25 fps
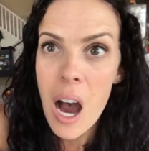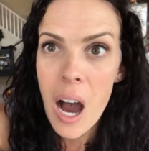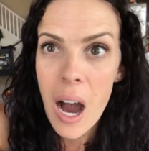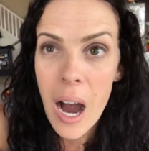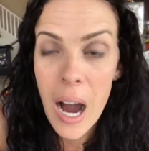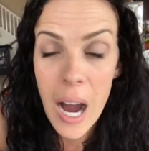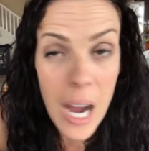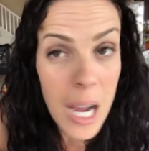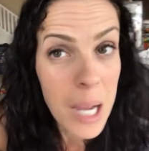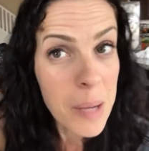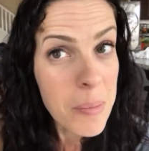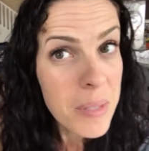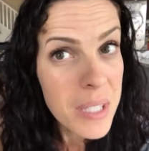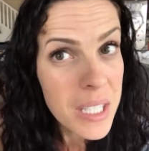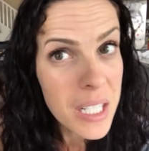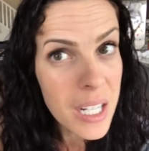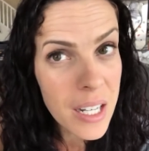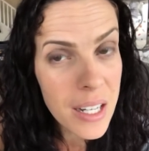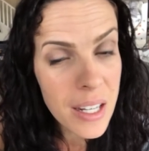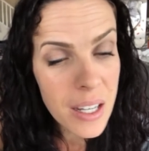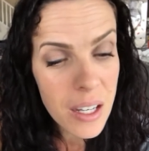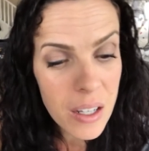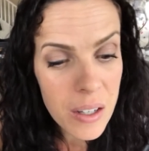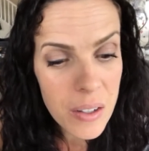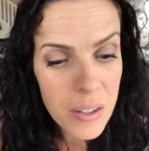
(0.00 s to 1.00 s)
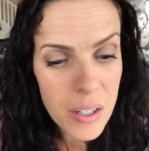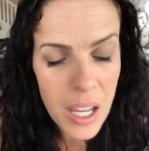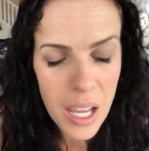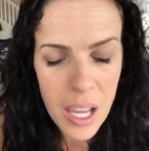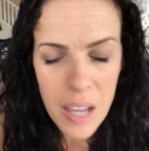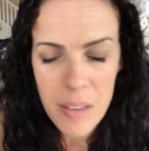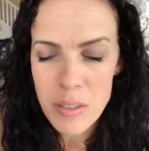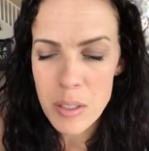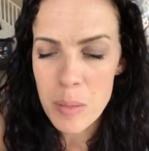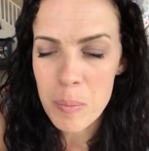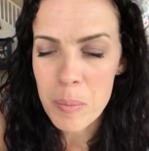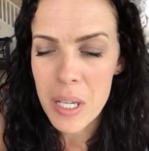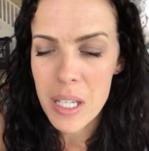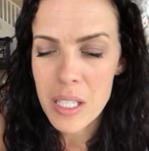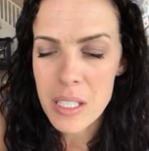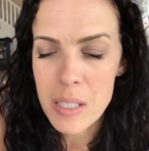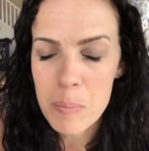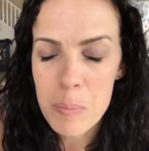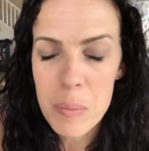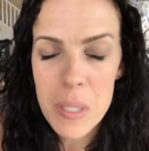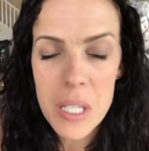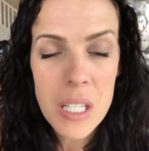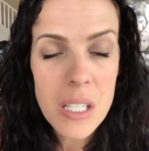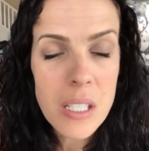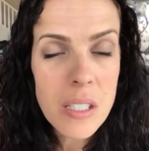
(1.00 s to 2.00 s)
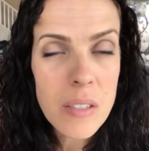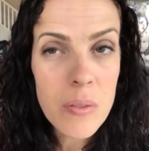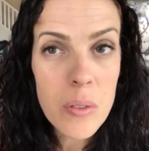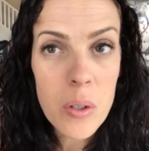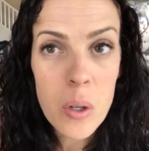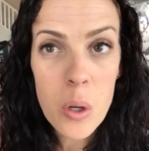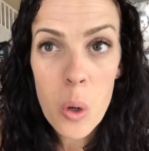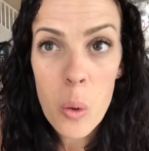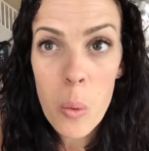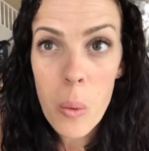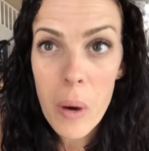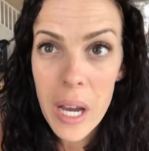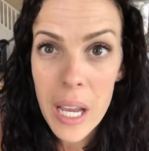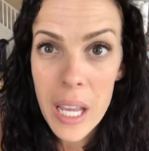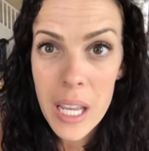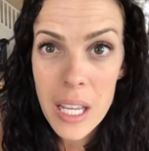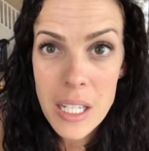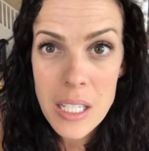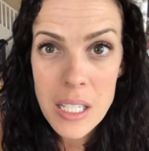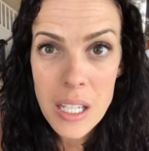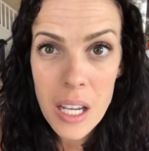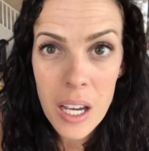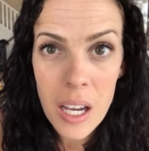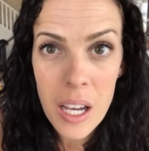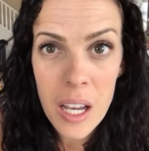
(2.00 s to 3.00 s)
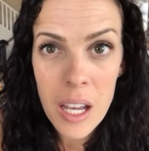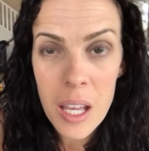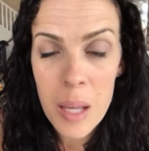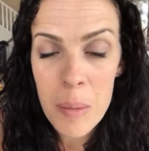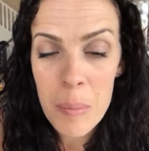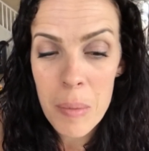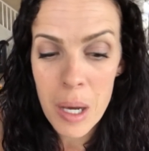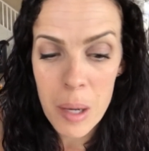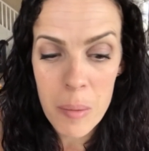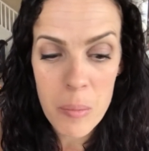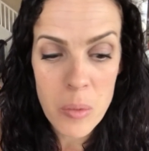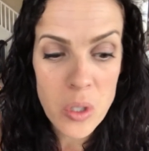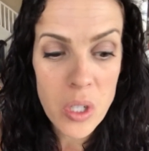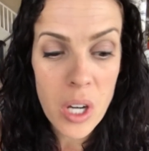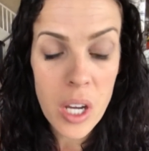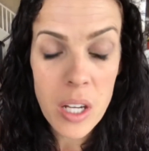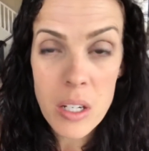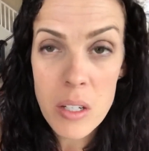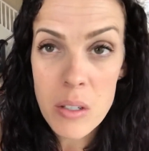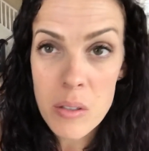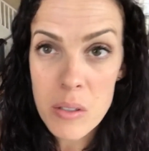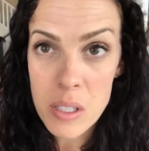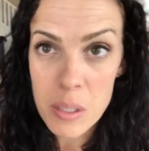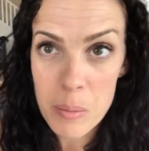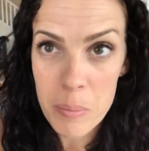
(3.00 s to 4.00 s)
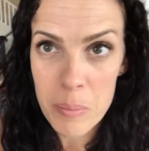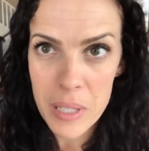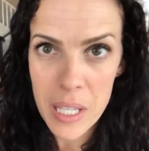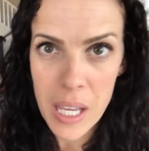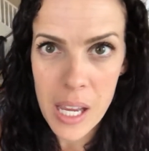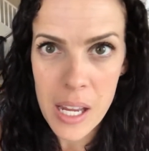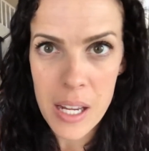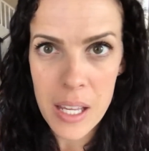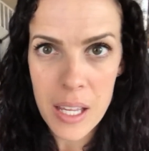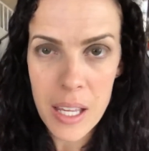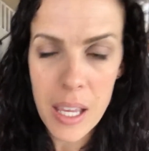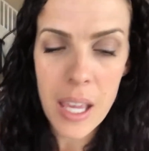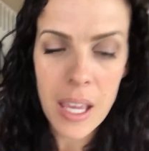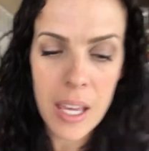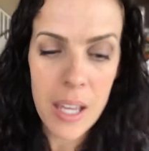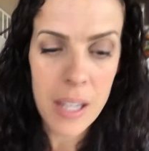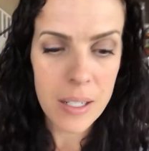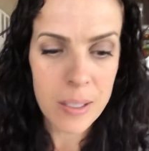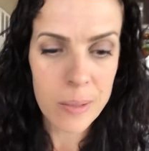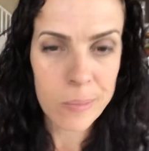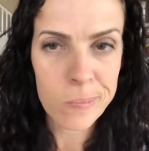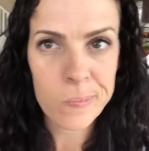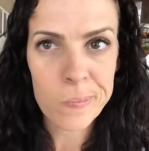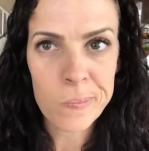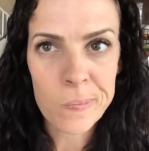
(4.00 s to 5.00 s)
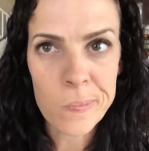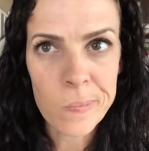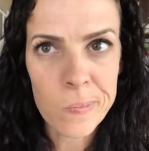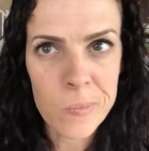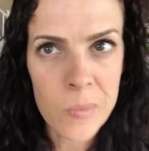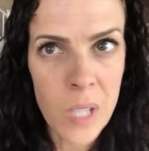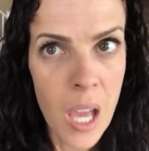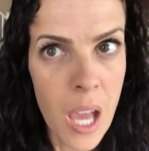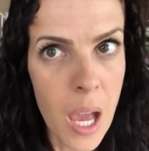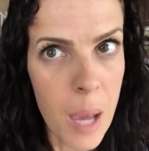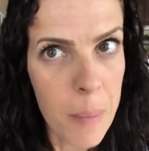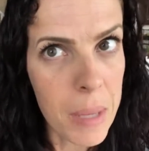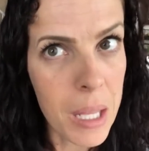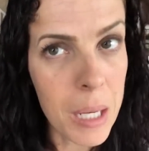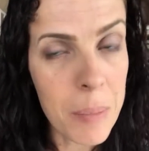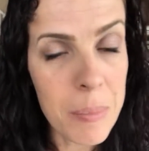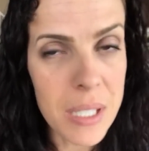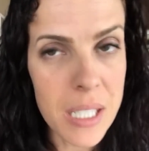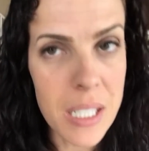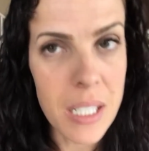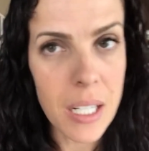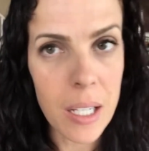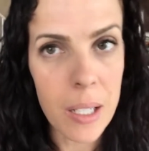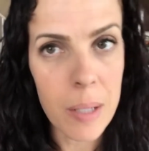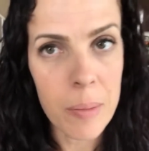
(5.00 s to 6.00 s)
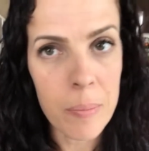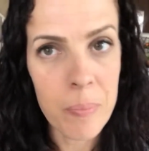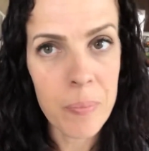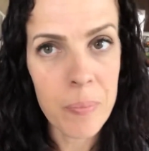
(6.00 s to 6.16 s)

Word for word: I'm sitting down, I have some nice peaceful quiet time. I'm trying to do some planning and made a mistake.